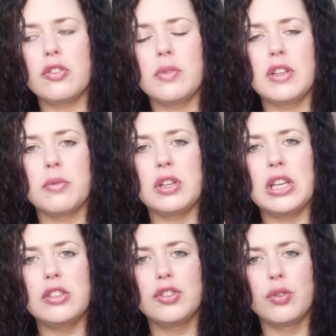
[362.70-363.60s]
doing. They're really
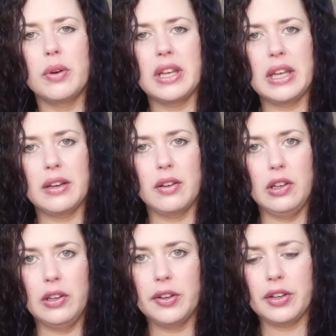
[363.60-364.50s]
enjoying
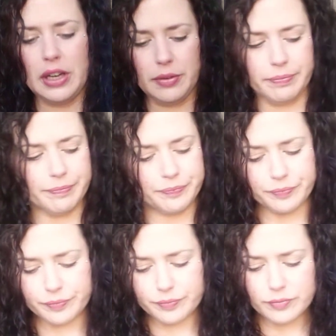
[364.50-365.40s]
learning.
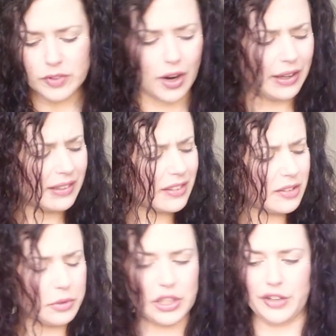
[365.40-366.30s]
All right, let's get
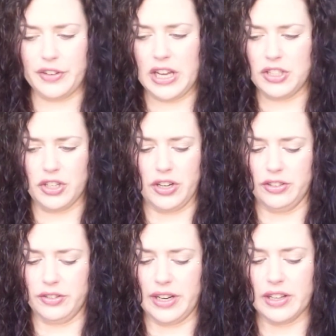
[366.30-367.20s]
some clarification cards.
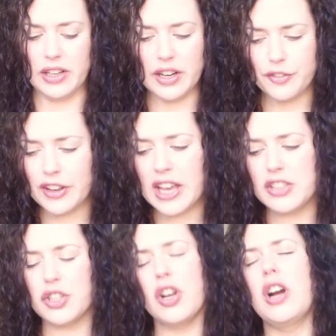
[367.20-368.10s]
All right,
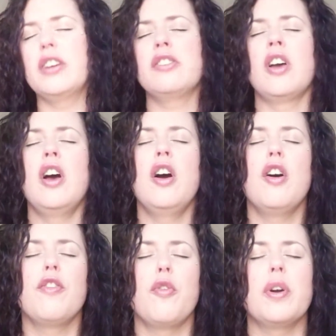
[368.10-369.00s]
clarification cards
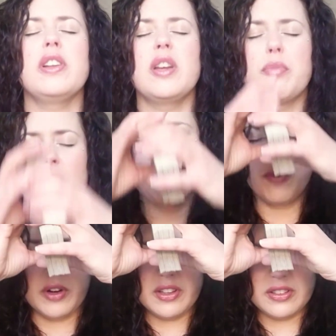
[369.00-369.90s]
for Libra
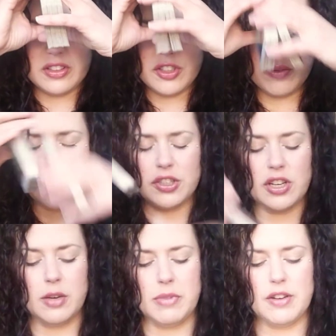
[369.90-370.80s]
for the situation
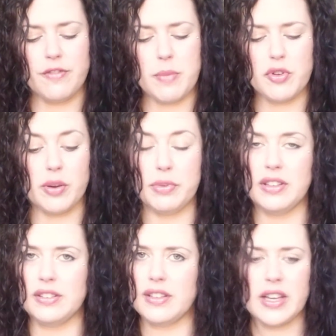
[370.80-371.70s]
in mid-February,
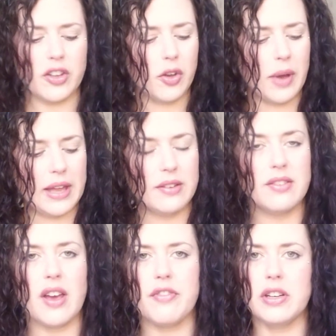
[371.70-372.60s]
please and thank you. And
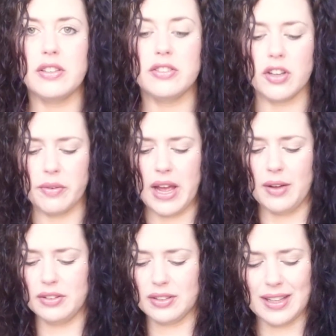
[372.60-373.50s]
definitely stick
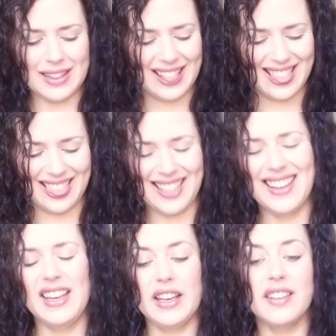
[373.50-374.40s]
around
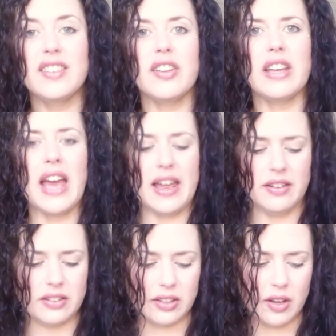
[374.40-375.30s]
until the
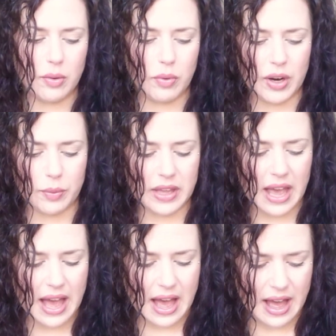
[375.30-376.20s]
end where we
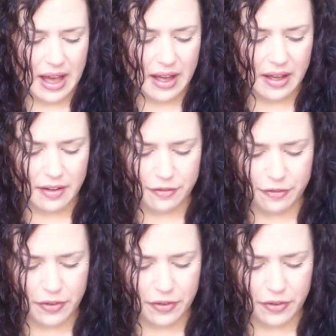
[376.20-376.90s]
have